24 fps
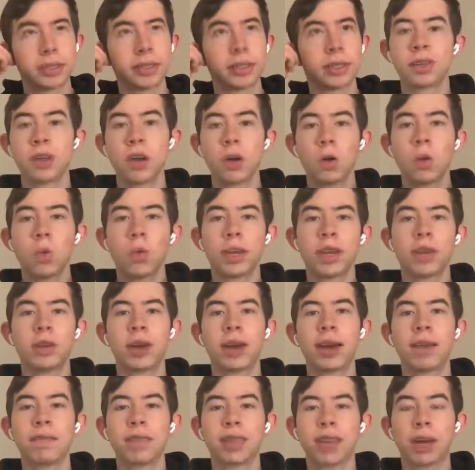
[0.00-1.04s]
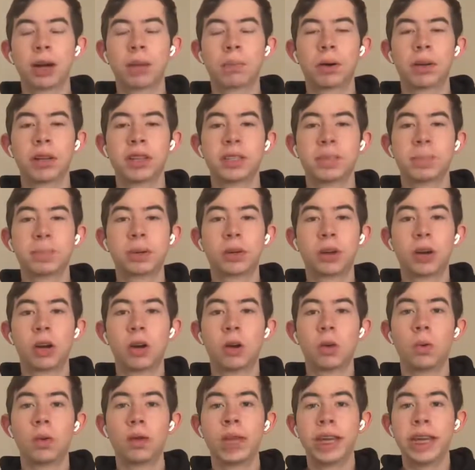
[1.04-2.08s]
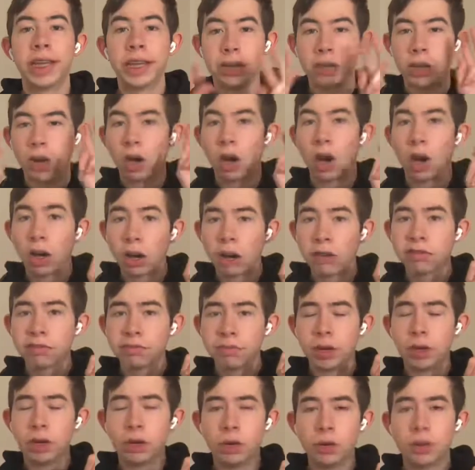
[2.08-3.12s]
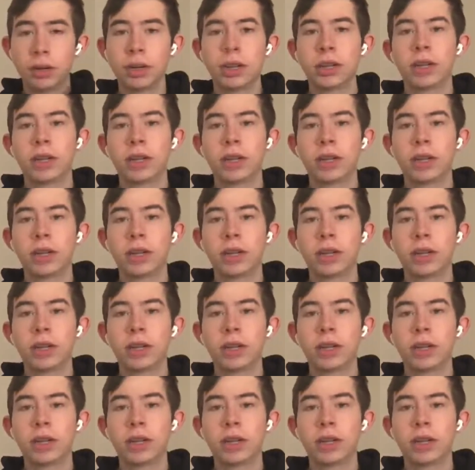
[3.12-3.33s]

So when you have the AirPods Pro in off mode,